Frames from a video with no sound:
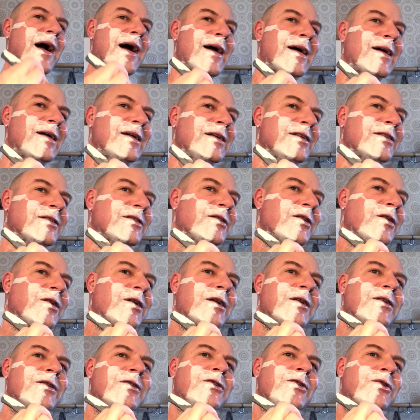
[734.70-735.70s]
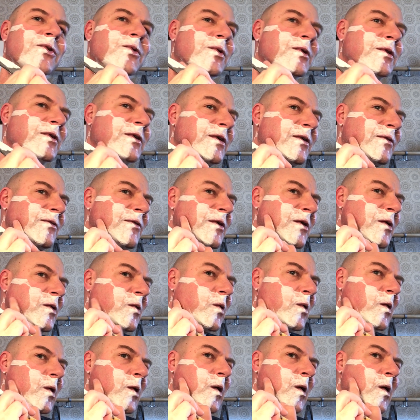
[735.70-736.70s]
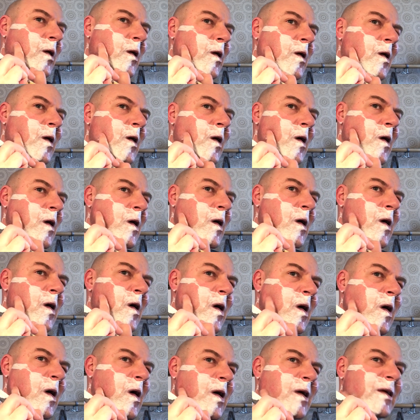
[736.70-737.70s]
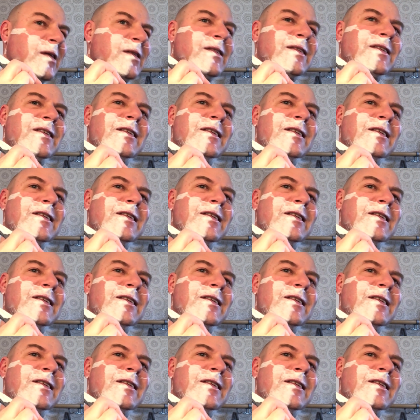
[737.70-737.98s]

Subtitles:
angle is not intuitive at all. It's